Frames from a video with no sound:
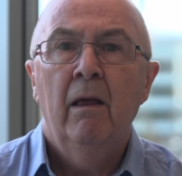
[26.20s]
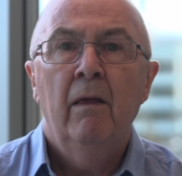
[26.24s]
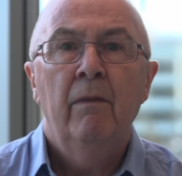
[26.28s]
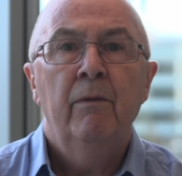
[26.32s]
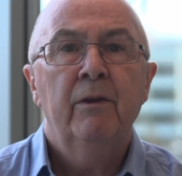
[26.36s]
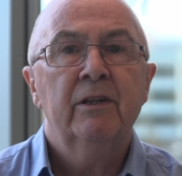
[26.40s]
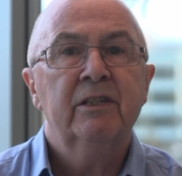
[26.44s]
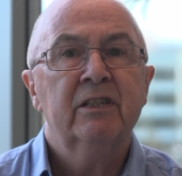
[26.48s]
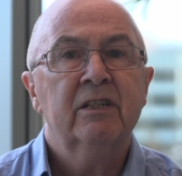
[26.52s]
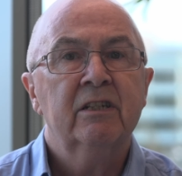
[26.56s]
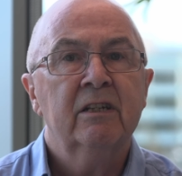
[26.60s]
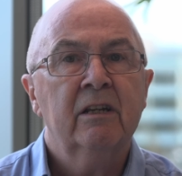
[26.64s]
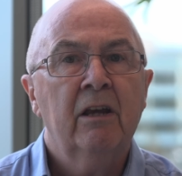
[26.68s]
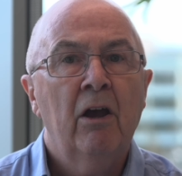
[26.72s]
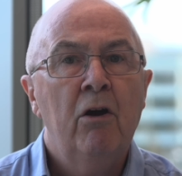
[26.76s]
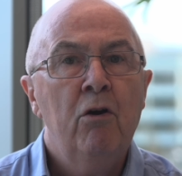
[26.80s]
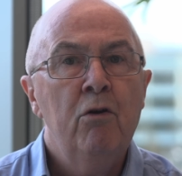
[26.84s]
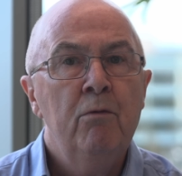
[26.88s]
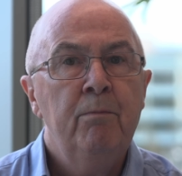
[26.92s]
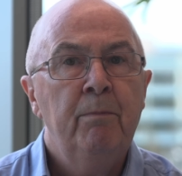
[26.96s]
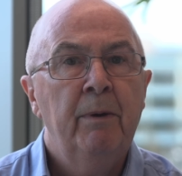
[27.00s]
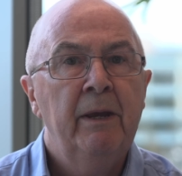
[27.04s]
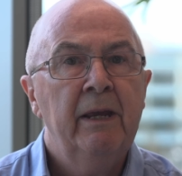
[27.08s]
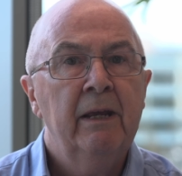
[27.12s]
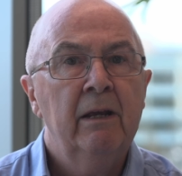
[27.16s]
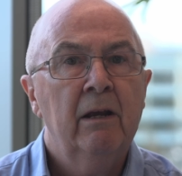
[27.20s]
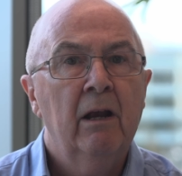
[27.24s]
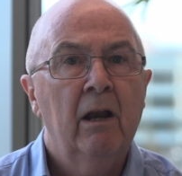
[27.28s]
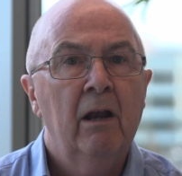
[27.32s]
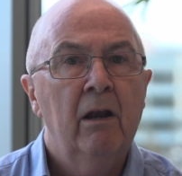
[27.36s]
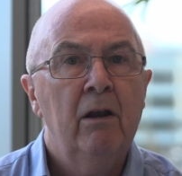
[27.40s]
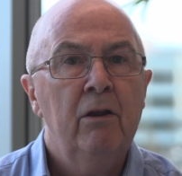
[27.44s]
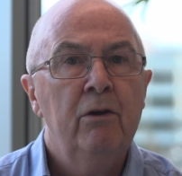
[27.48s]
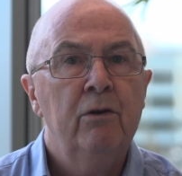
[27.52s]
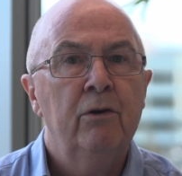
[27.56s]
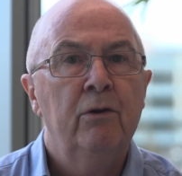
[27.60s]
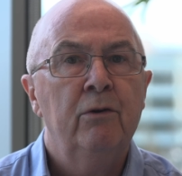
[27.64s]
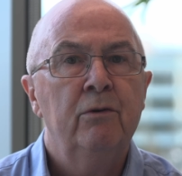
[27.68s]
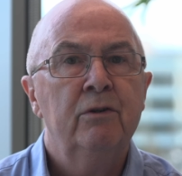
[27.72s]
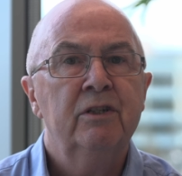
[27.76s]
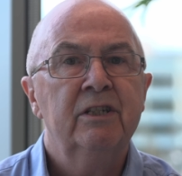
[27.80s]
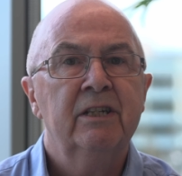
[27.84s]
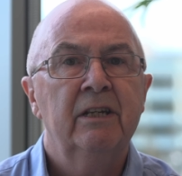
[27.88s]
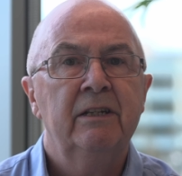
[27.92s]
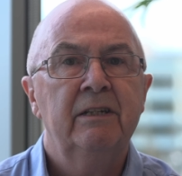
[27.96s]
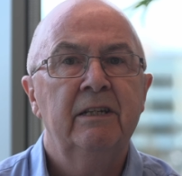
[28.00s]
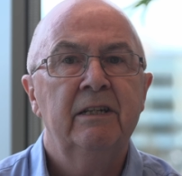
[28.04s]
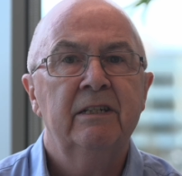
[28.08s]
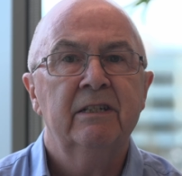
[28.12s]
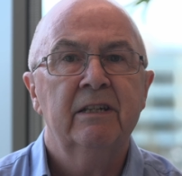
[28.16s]
The scope includes
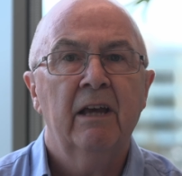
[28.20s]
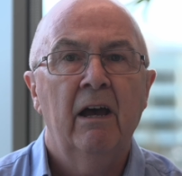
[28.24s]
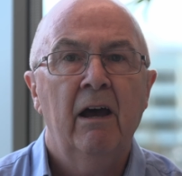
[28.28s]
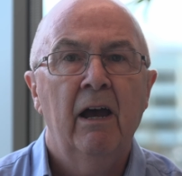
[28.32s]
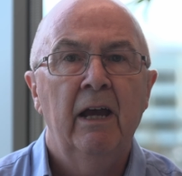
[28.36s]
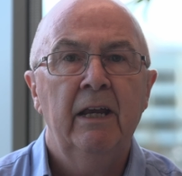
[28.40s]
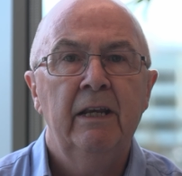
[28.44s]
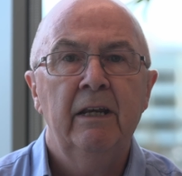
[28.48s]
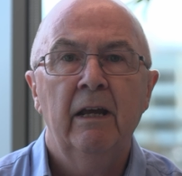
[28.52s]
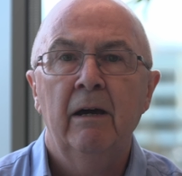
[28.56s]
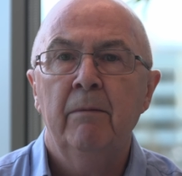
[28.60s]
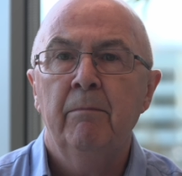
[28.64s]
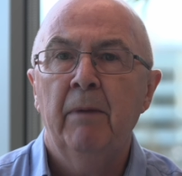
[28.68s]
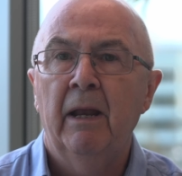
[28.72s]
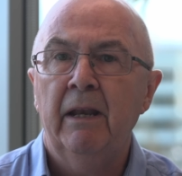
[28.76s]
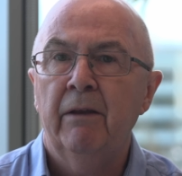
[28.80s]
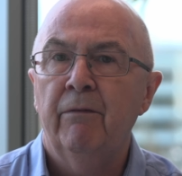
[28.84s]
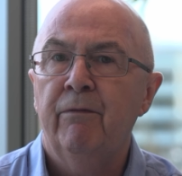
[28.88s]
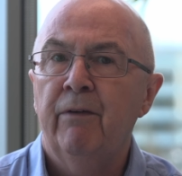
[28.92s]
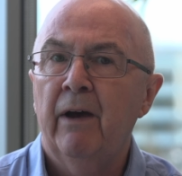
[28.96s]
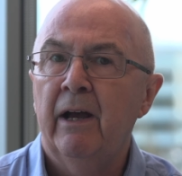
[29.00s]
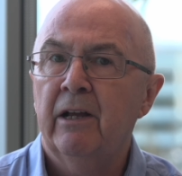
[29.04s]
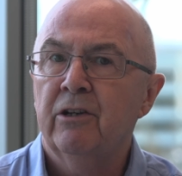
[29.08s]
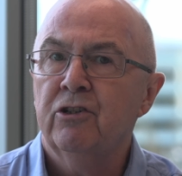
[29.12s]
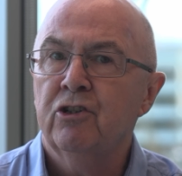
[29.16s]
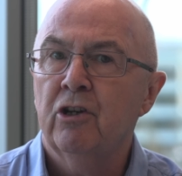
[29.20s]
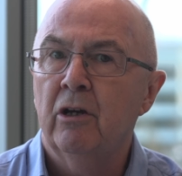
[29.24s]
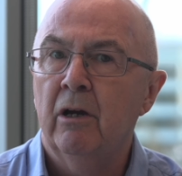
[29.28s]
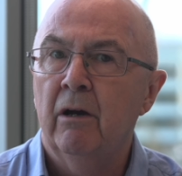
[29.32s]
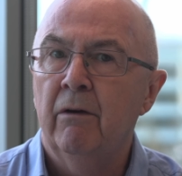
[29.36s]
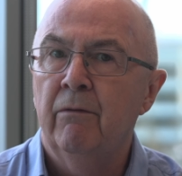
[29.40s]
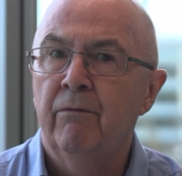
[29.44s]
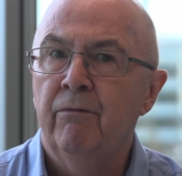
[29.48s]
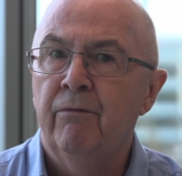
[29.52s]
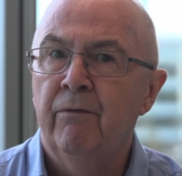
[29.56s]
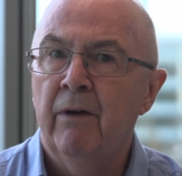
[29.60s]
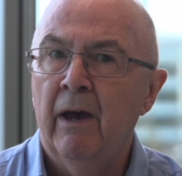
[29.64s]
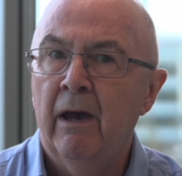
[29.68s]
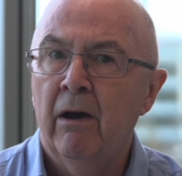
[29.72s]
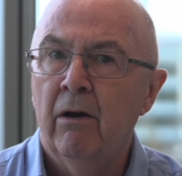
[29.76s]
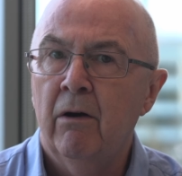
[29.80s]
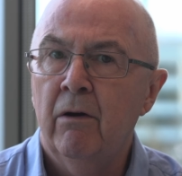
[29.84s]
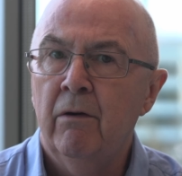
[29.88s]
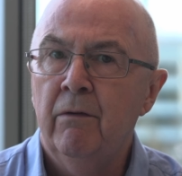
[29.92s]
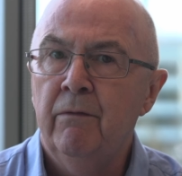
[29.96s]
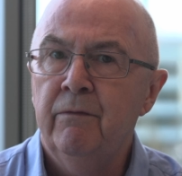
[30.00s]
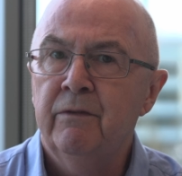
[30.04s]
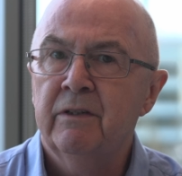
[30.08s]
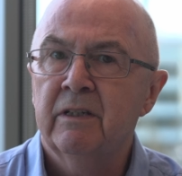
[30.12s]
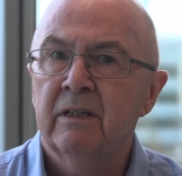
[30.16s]
the design and manufacture of
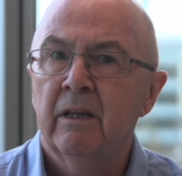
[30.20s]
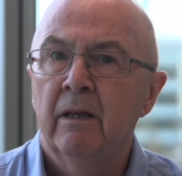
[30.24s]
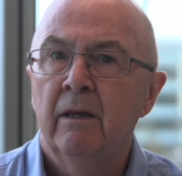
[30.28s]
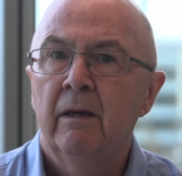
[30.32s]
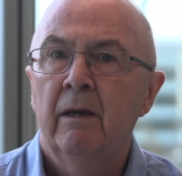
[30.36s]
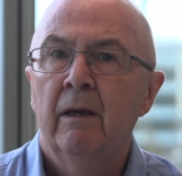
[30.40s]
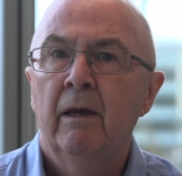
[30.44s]
valves,